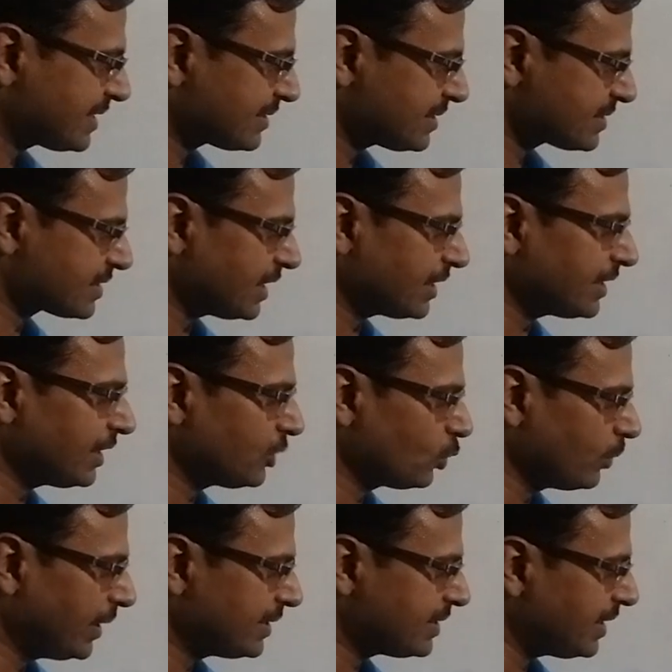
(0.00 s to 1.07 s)
6 is greater than
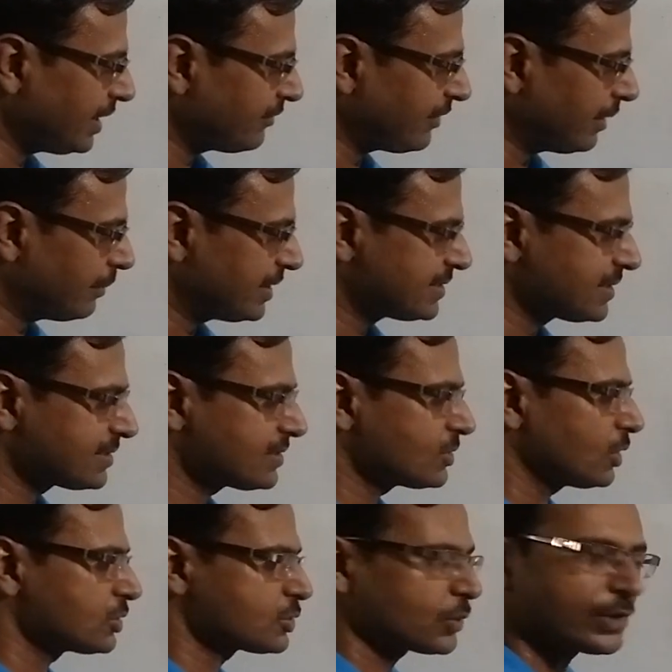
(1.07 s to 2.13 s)
2 by 3 and 5 by 6 is
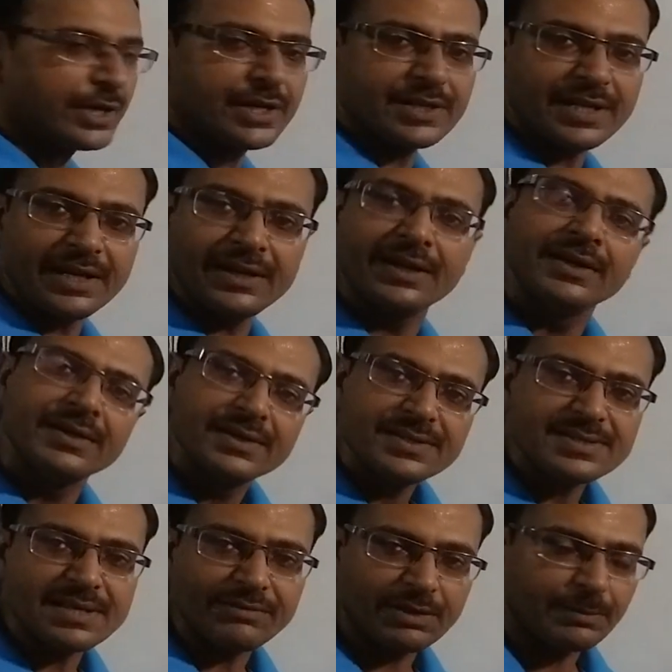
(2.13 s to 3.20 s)
also greater than
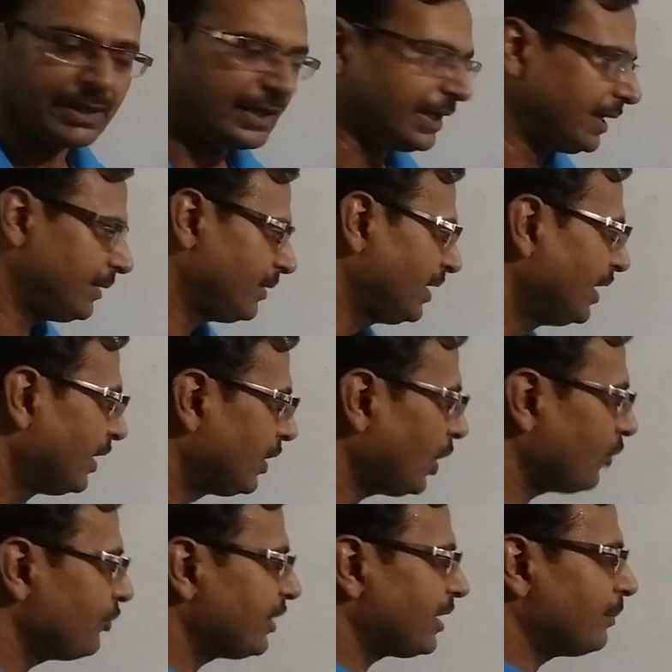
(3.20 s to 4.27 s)
7 by 9.
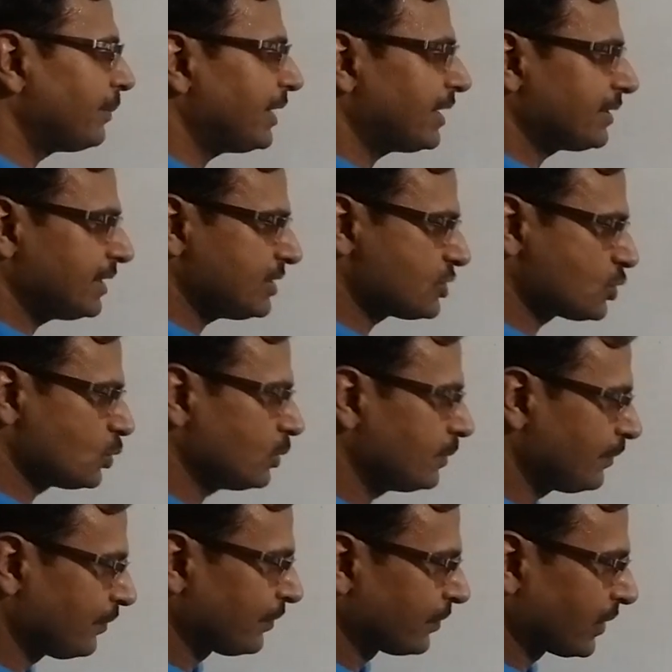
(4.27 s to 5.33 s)
Now we compare these two,